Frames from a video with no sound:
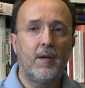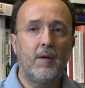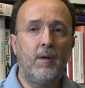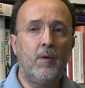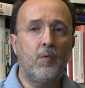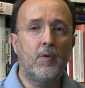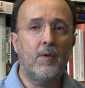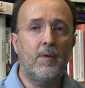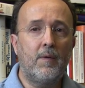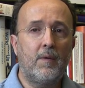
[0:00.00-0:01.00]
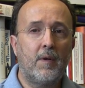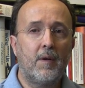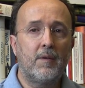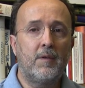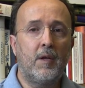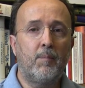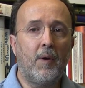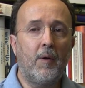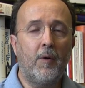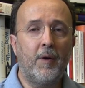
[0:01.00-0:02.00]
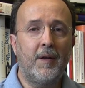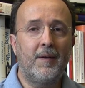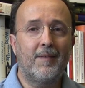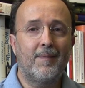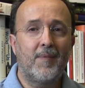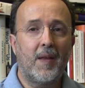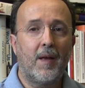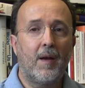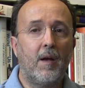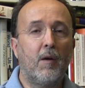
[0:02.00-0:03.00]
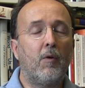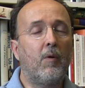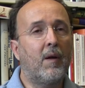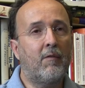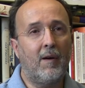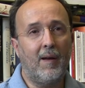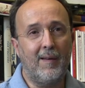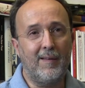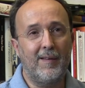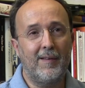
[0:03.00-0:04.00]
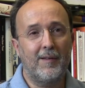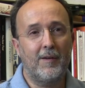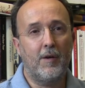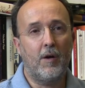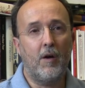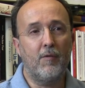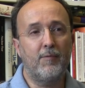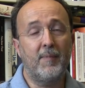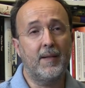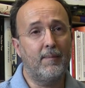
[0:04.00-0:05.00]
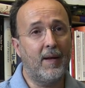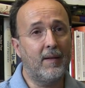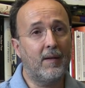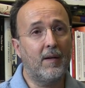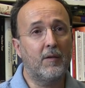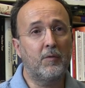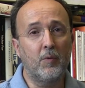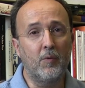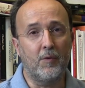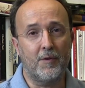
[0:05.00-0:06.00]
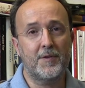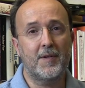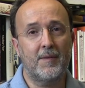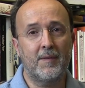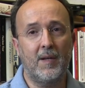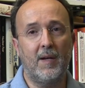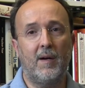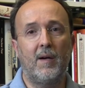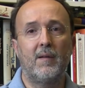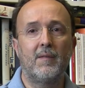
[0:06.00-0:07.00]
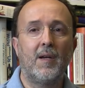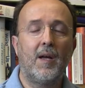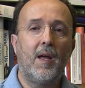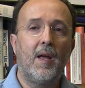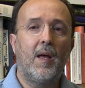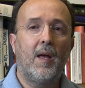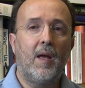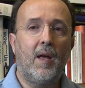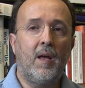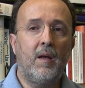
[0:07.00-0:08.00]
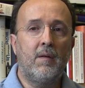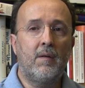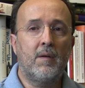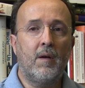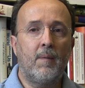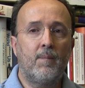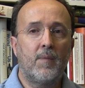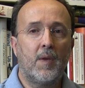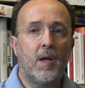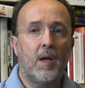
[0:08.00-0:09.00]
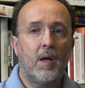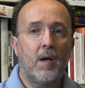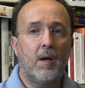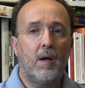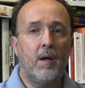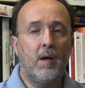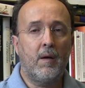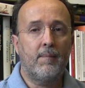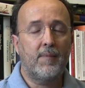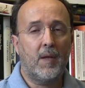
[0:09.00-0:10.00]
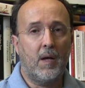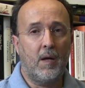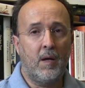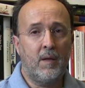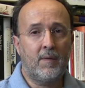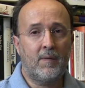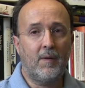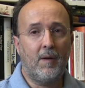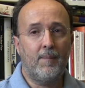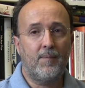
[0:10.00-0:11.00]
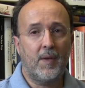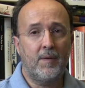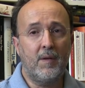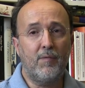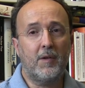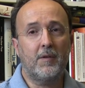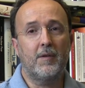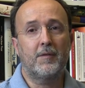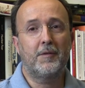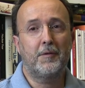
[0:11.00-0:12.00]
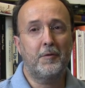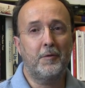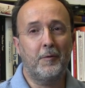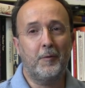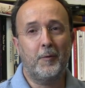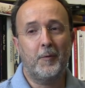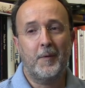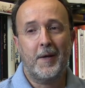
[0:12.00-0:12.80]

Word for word: Newton deployed a whole array of mathematical tools there. And uh, uh, it's um, difficult to